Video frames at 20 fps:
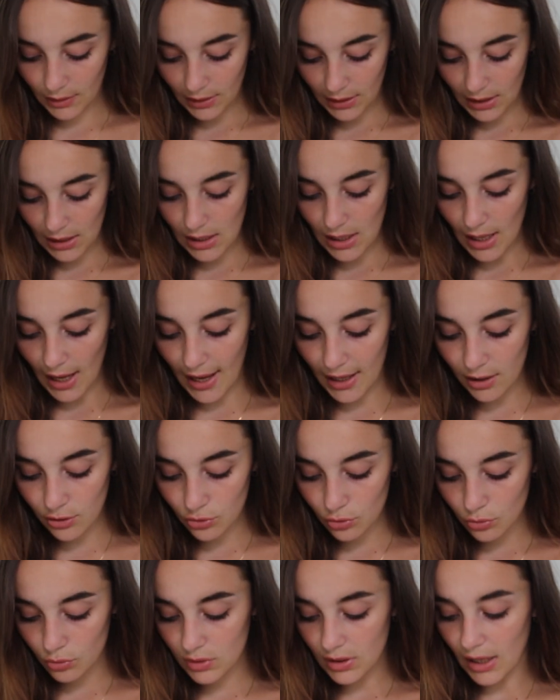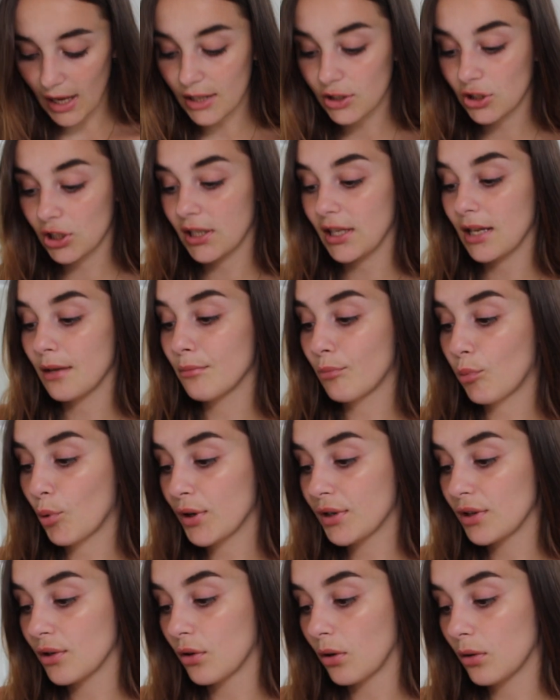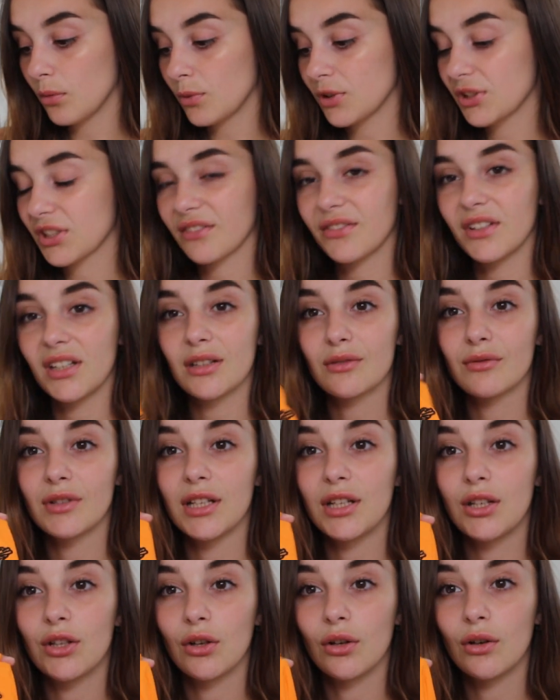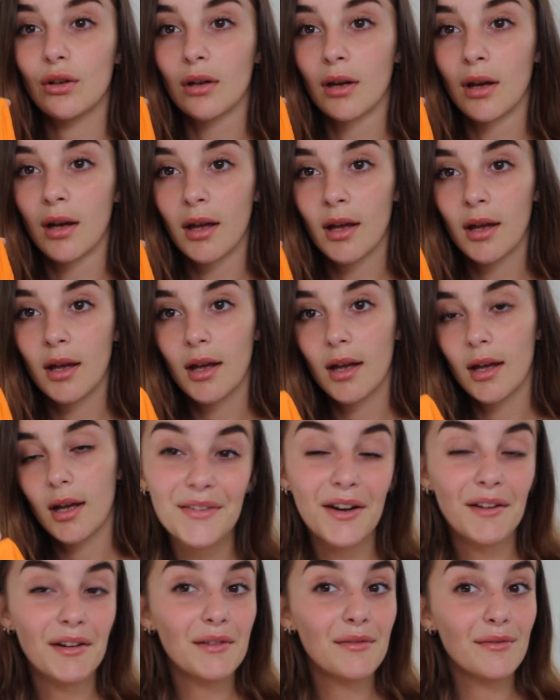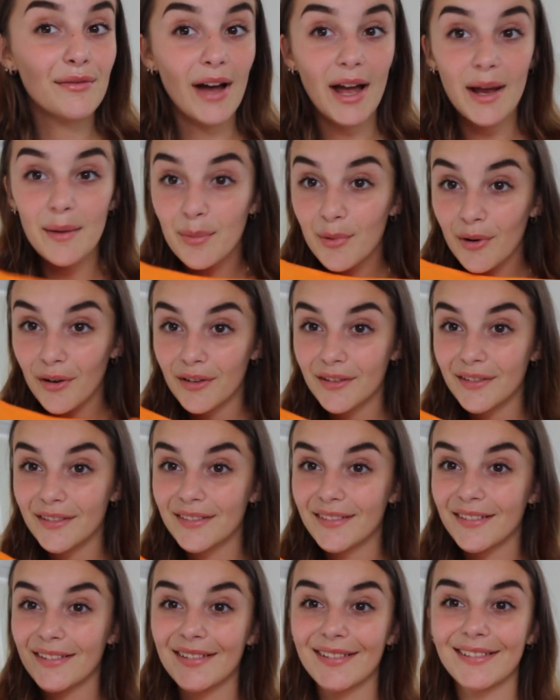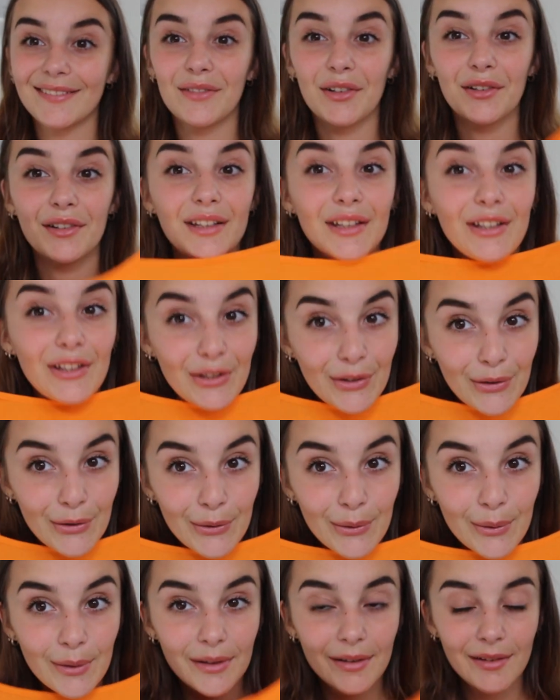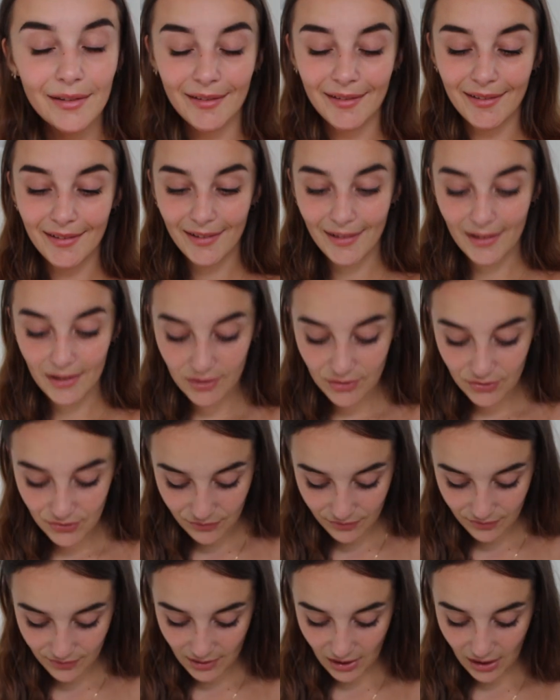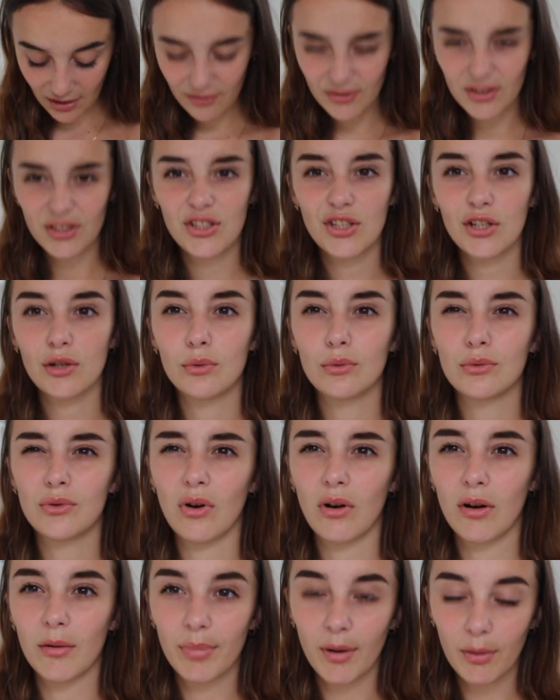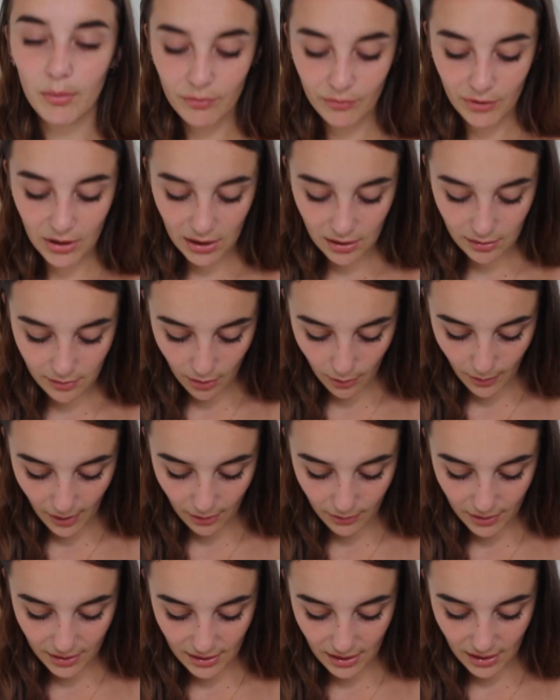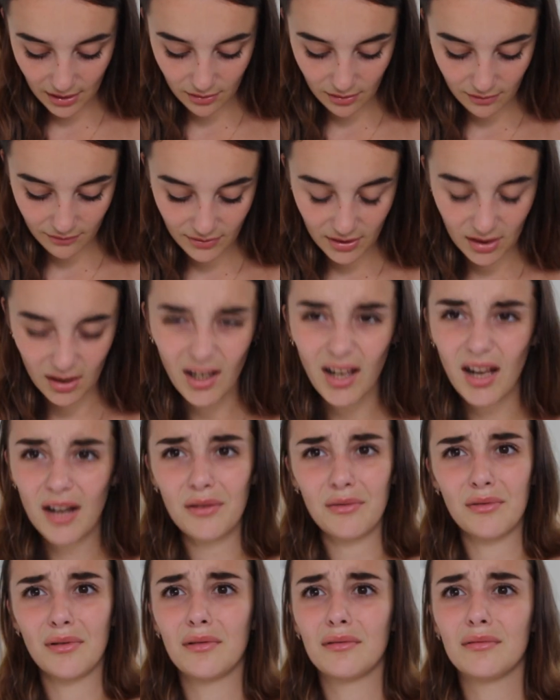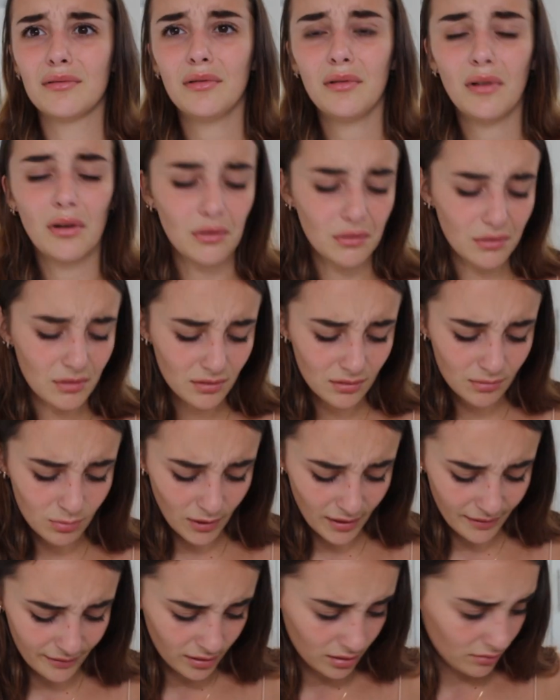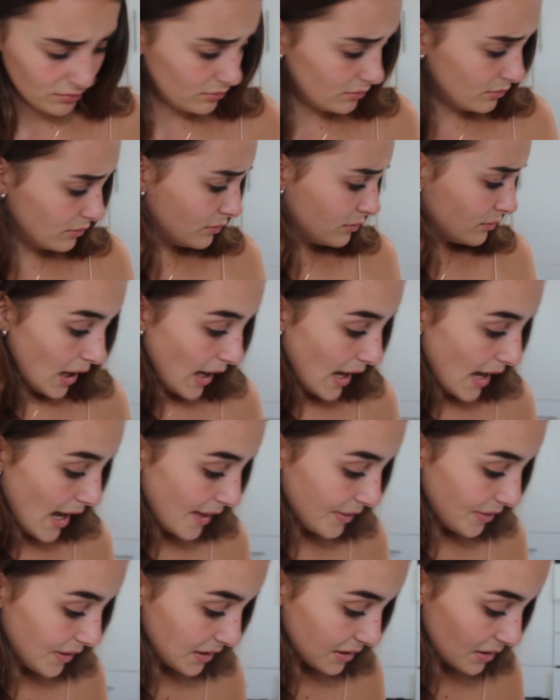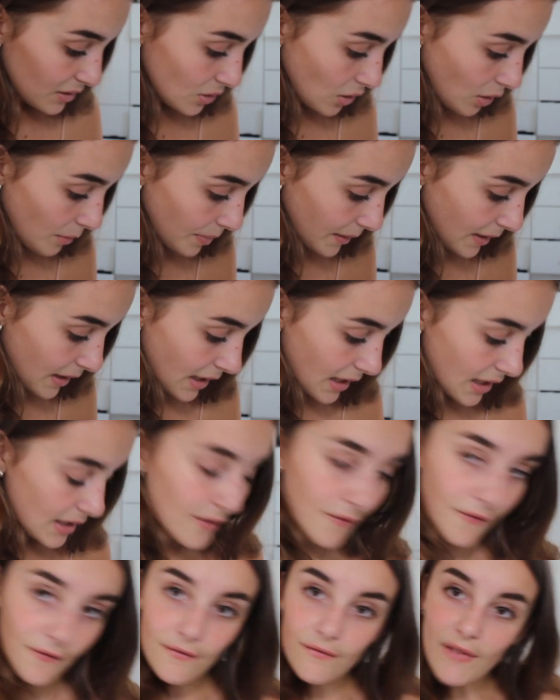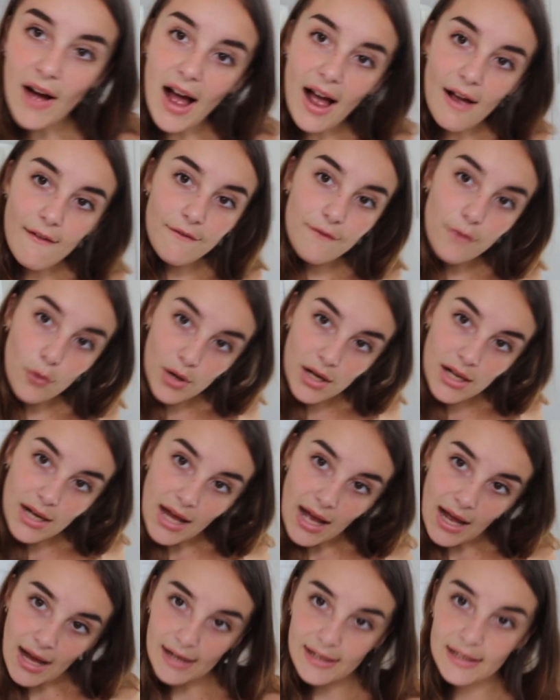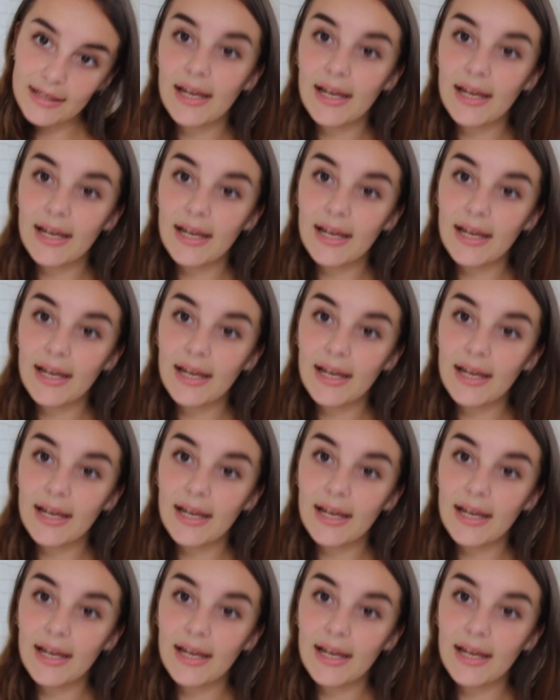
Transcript: The angels are actually embroidered on, which I think is really cute. It's very vibrant, very cute. Kind of a chill top. I wouldn't really go out in that, I don't think. I don't know, who knows, whatever. And this top is £5.49